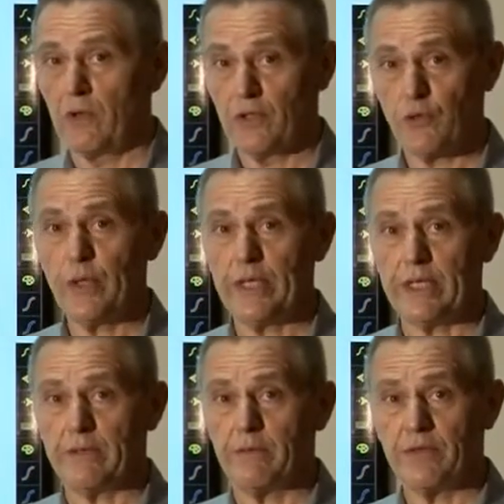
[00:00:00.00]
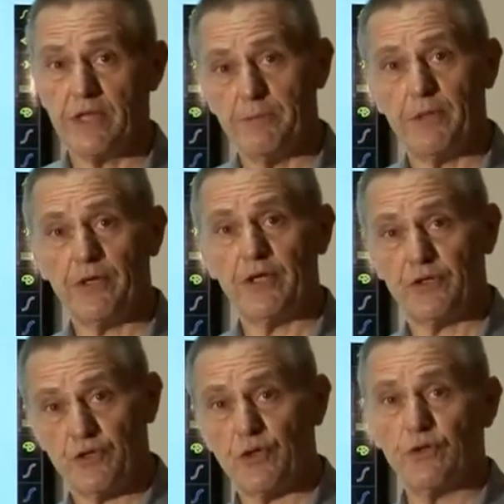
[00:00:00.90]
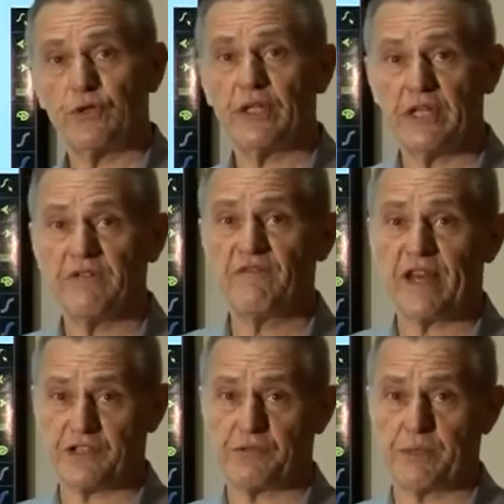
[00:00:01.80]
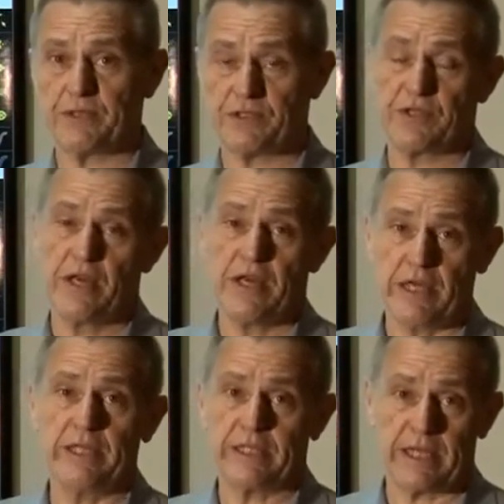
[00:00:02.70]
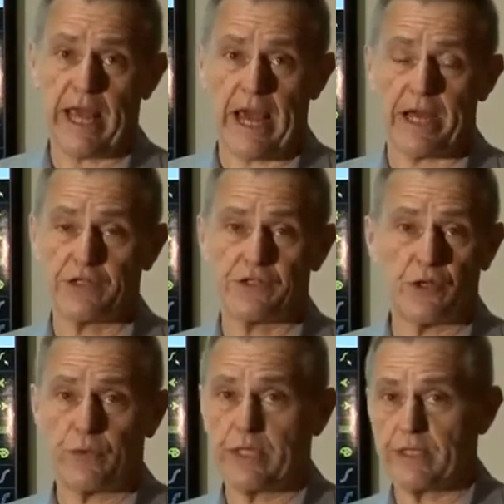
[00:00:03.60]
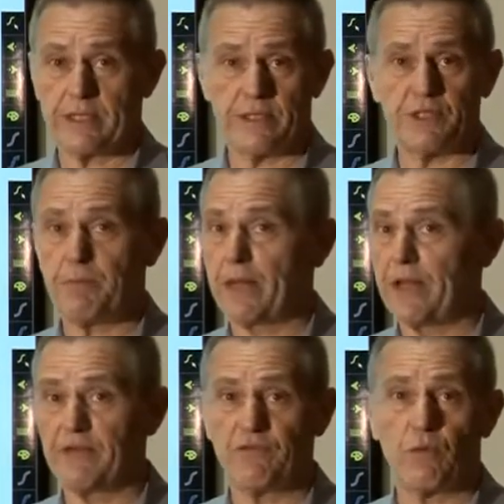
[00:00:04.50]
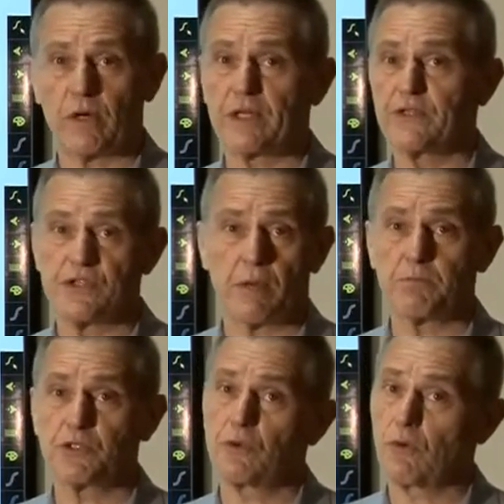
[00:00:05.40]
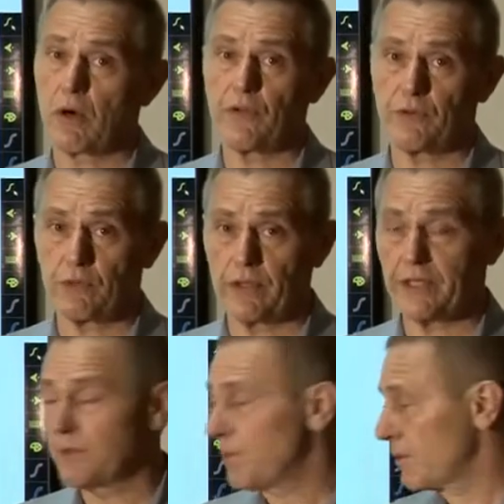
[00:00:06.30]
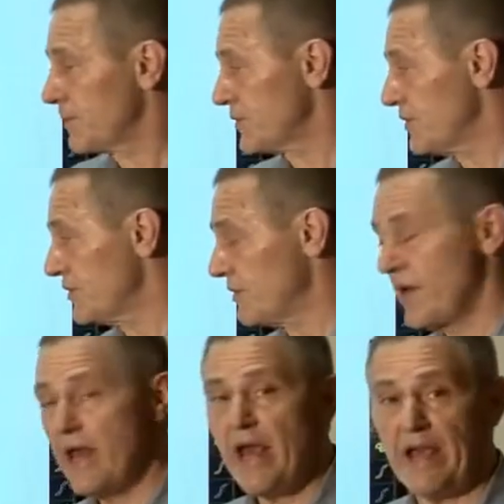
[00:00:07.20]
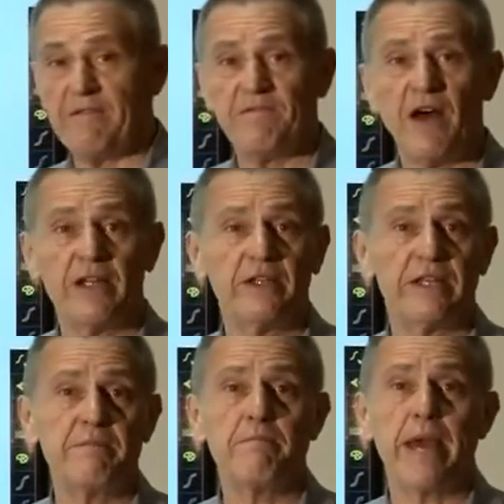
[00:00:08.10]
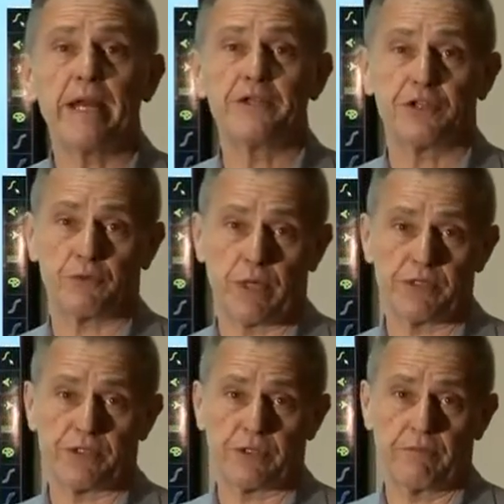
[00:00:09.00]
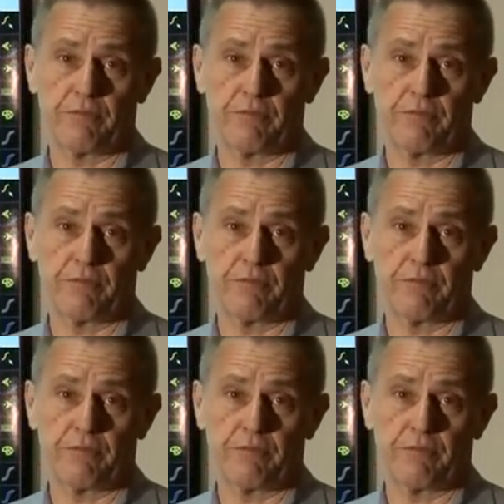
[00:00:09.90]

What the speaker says: Liquidity, the ability to turn investments into cash so we can spend that for consumption or other related purposes. And finally, managing risk.